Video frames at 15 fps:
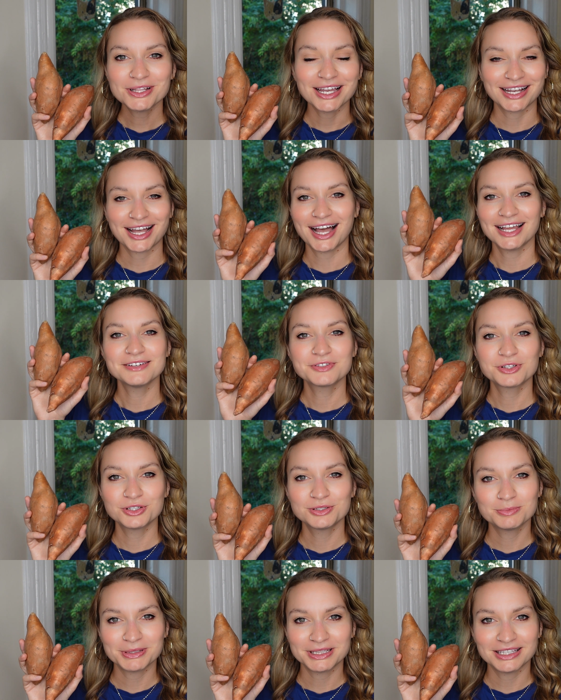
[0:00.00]
I kind of
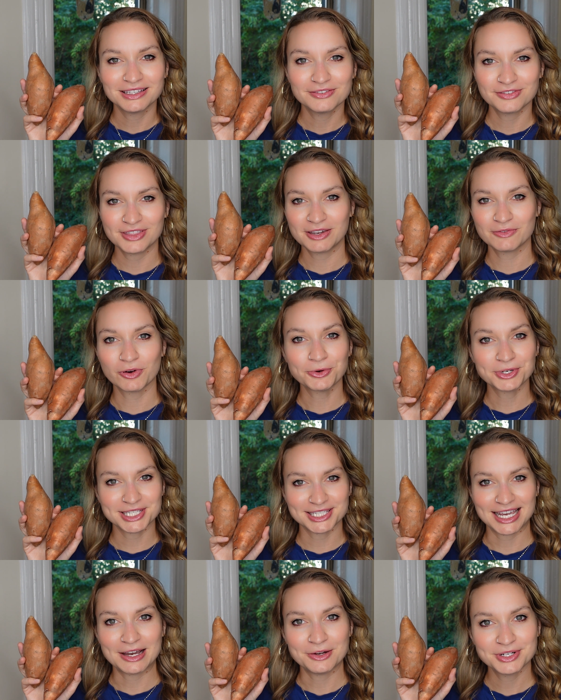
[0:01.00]
couldn't believe they wrote it
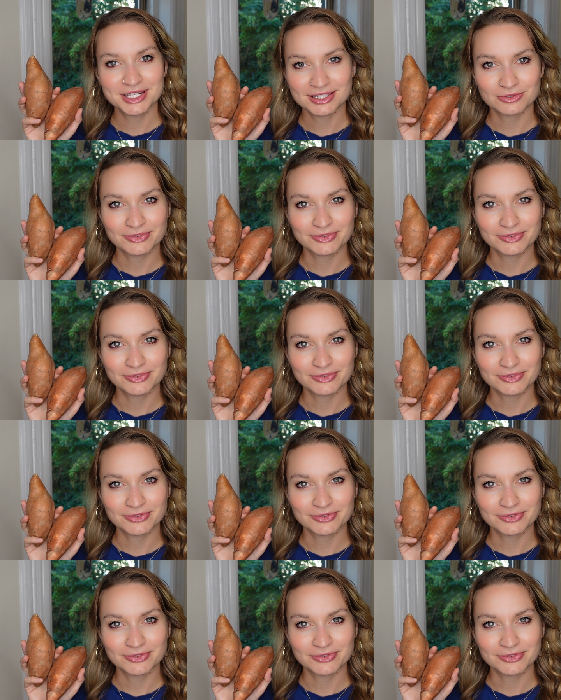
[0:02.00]
down as a